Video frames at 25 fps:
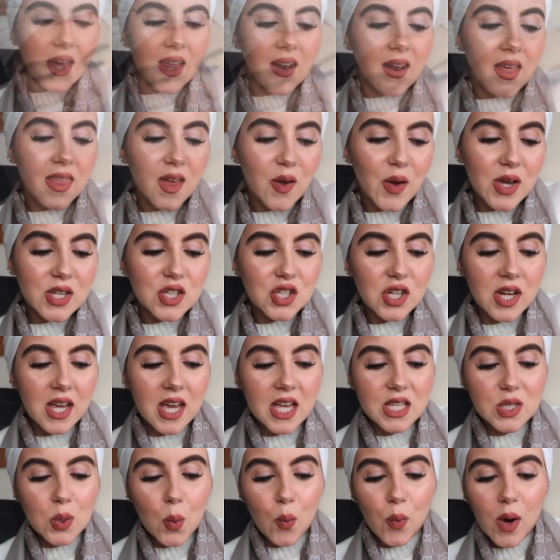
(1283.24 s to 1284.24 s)
Another question
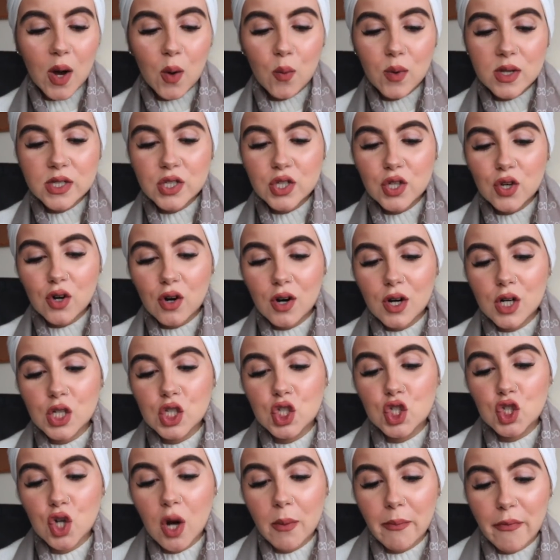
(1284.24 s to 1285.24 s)
is, what was your
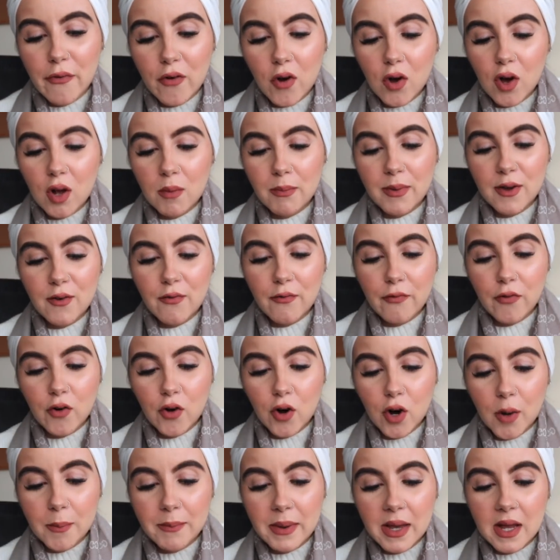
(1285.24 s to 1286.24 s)
job role
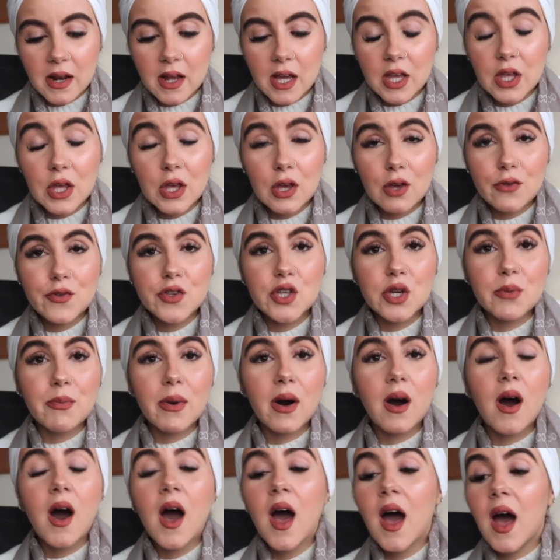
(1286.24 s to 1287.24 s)
before being a
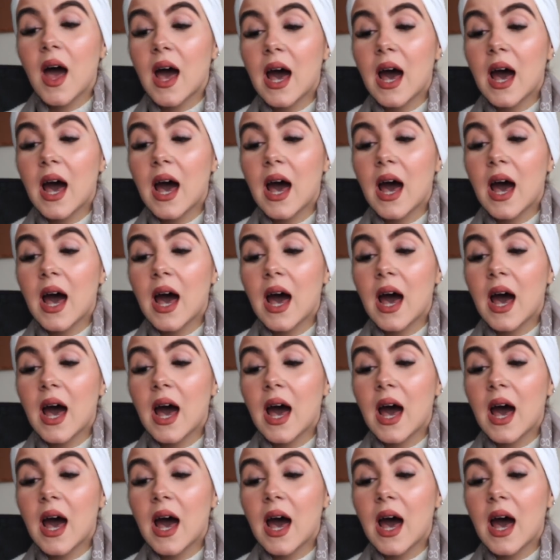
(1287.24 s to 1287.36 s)
YouTuber?